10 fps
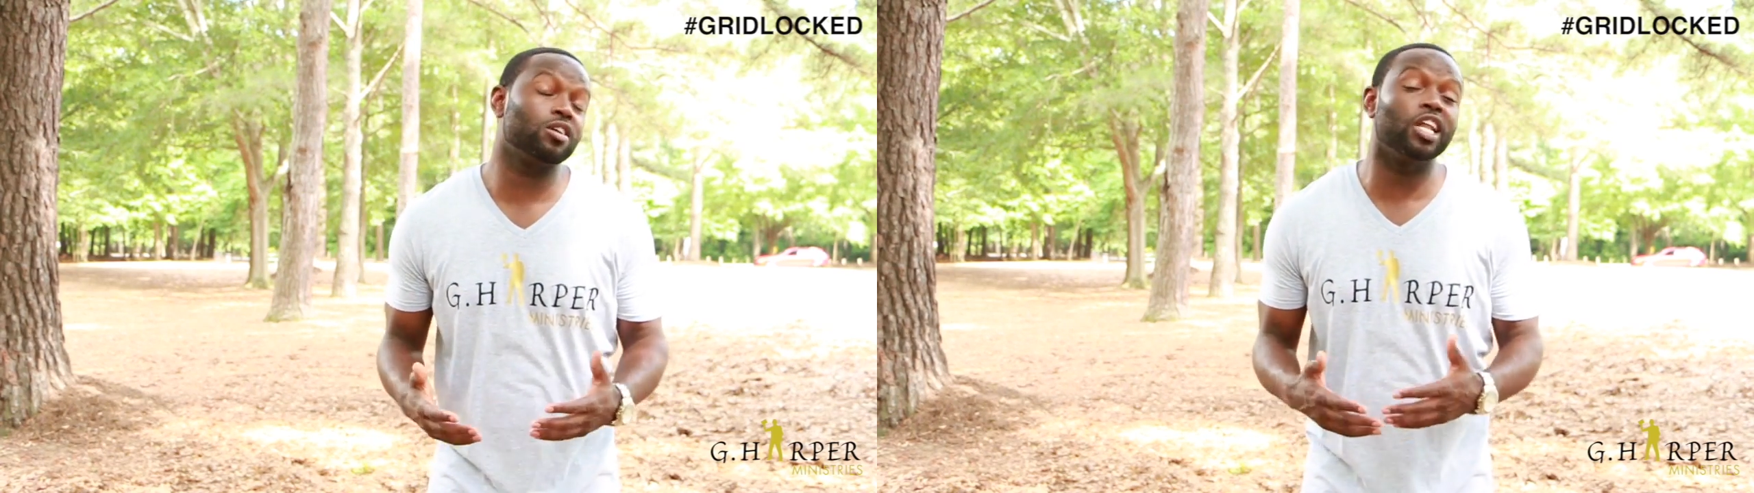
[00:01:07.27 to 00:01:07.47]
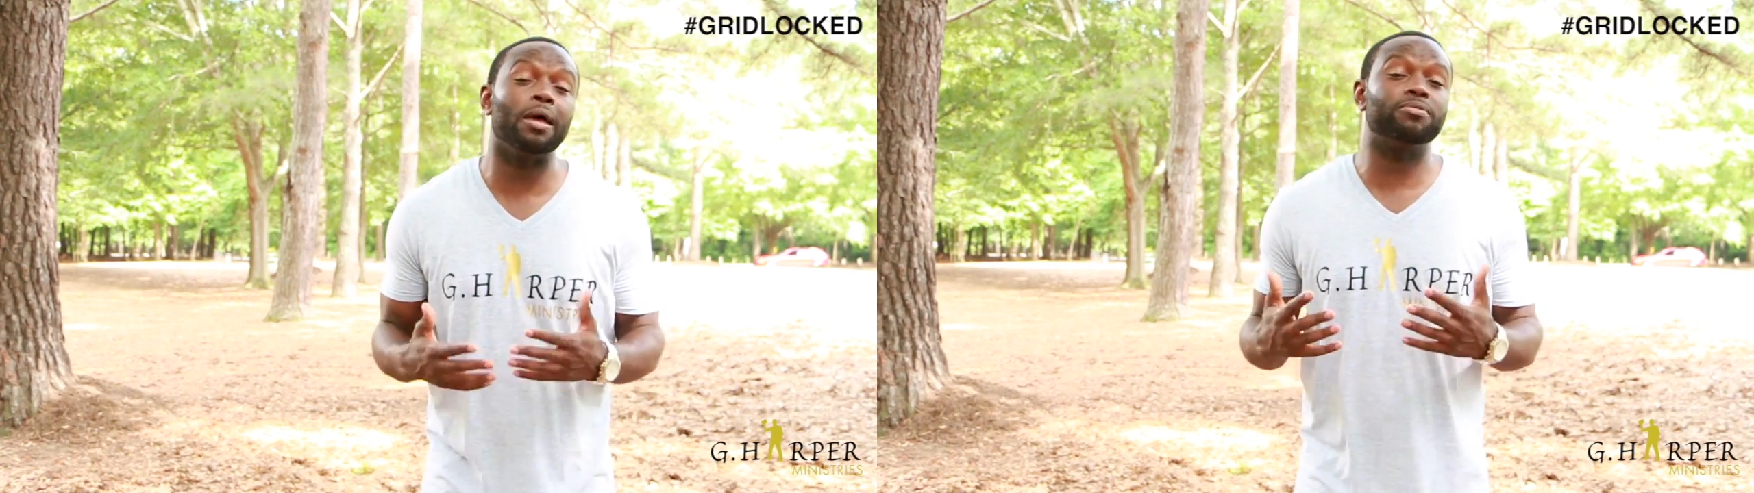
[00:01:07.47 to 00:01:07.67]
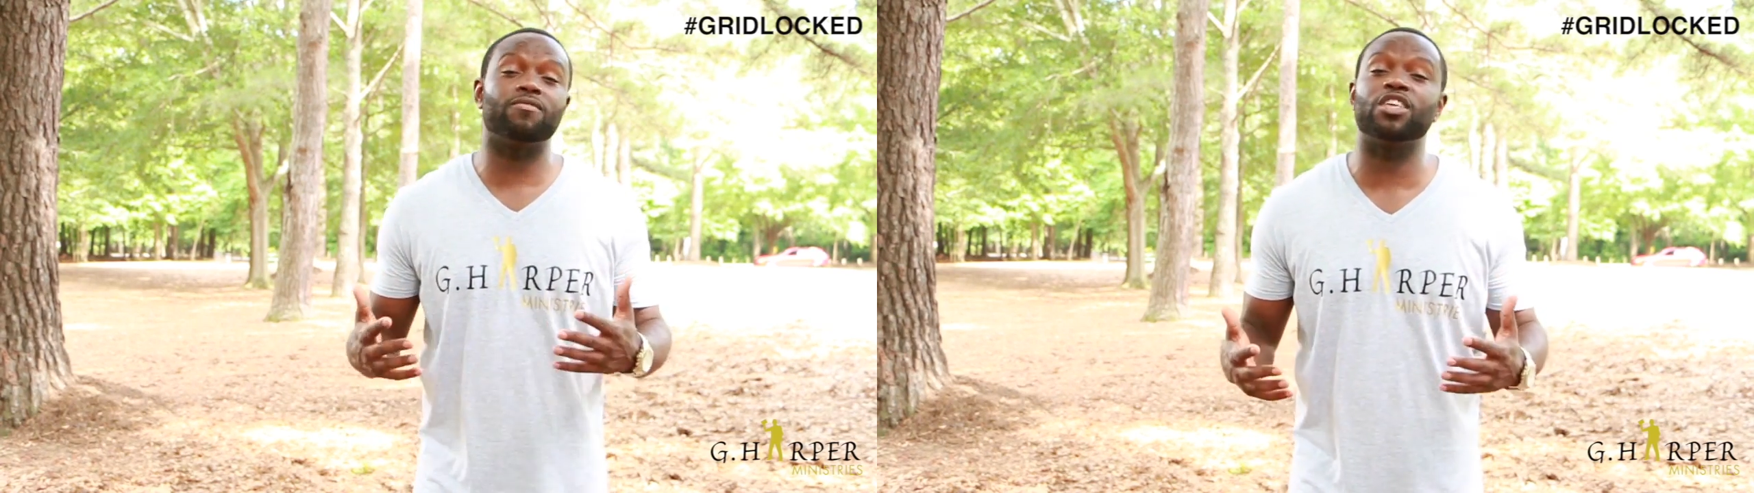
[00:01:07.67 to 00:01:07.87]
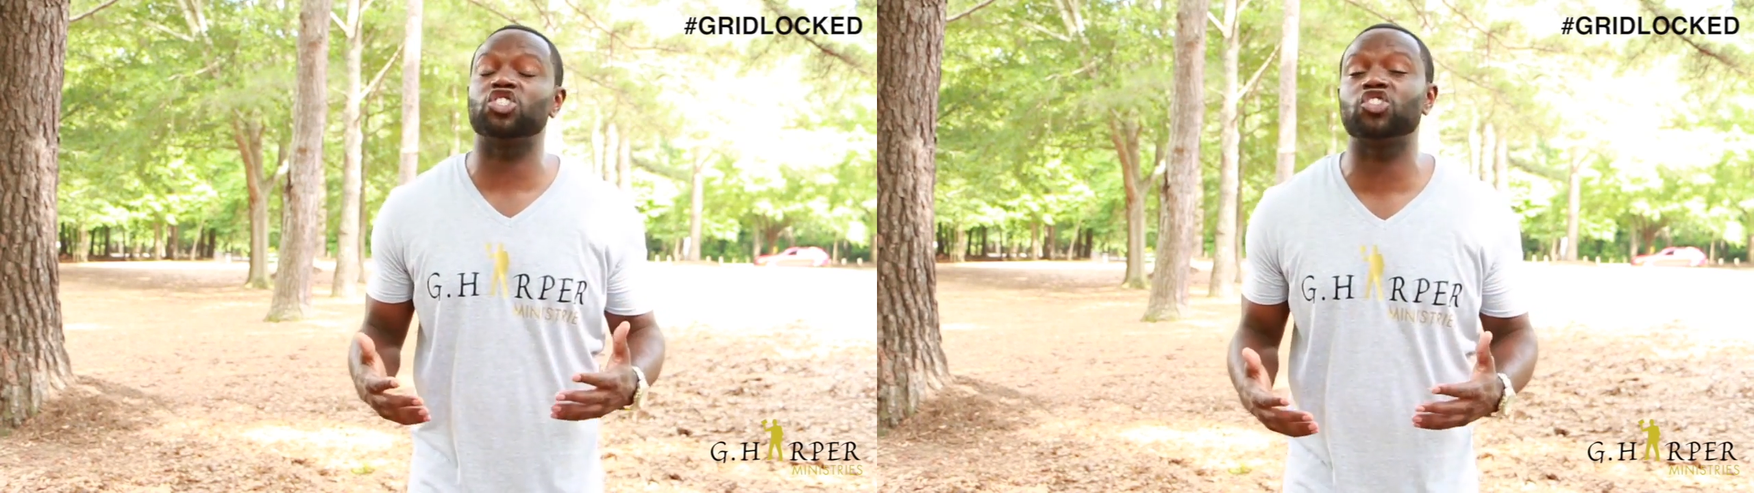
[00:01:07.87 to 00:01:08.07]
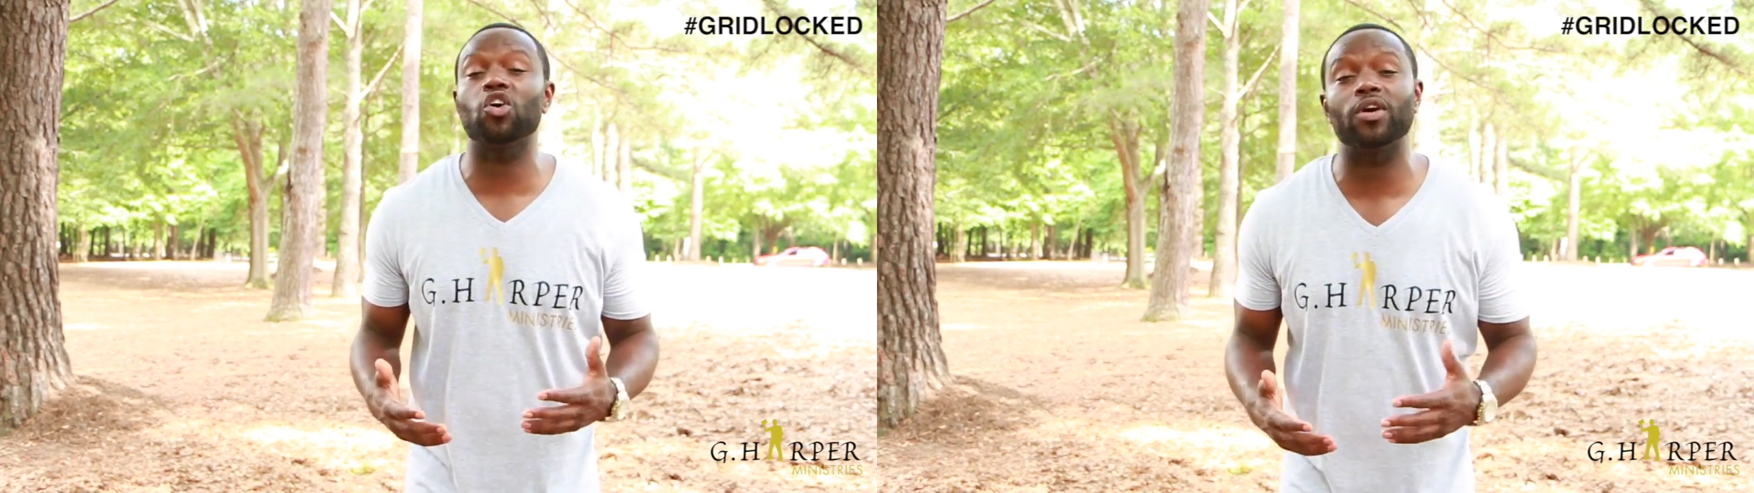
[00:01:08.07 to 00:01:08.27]
glimpse of
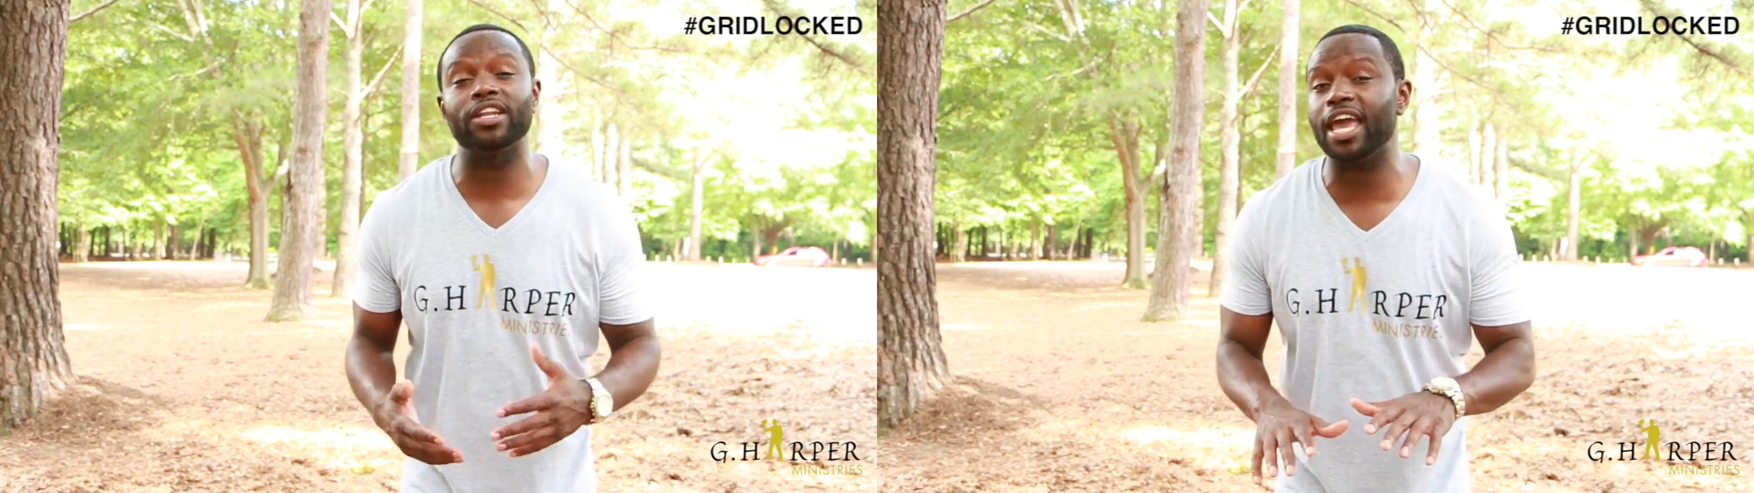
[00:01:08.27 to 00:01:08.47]
this story.